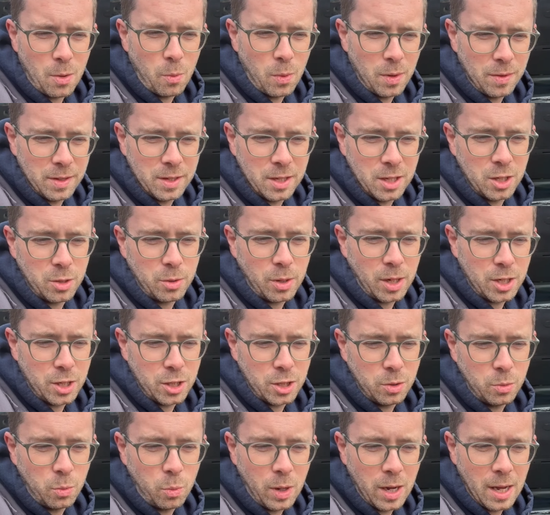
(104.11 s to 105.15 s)
with a
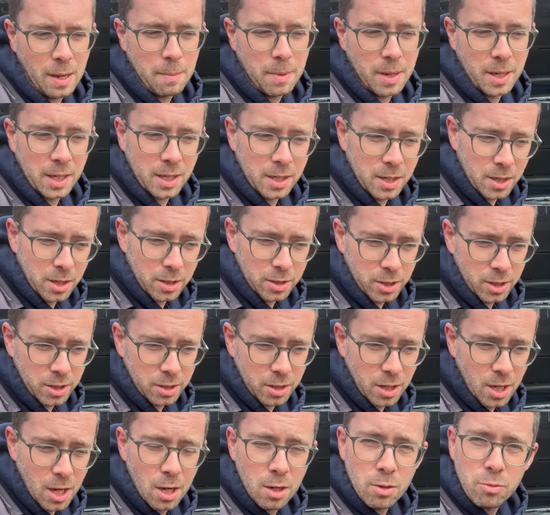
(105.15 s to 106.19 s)
situation where my car just